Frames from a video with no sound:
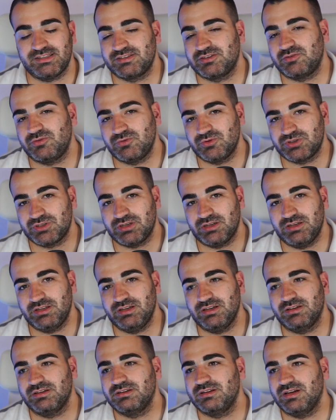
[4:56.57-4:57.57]

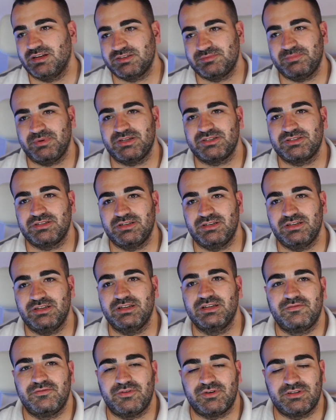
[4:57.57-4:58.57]
crucially
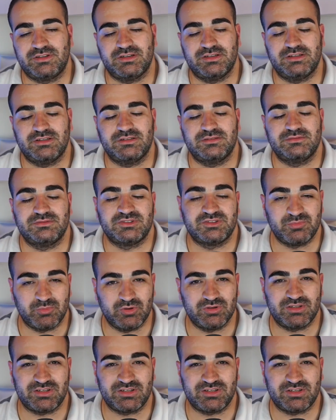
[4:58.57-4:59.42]
especially for the smaller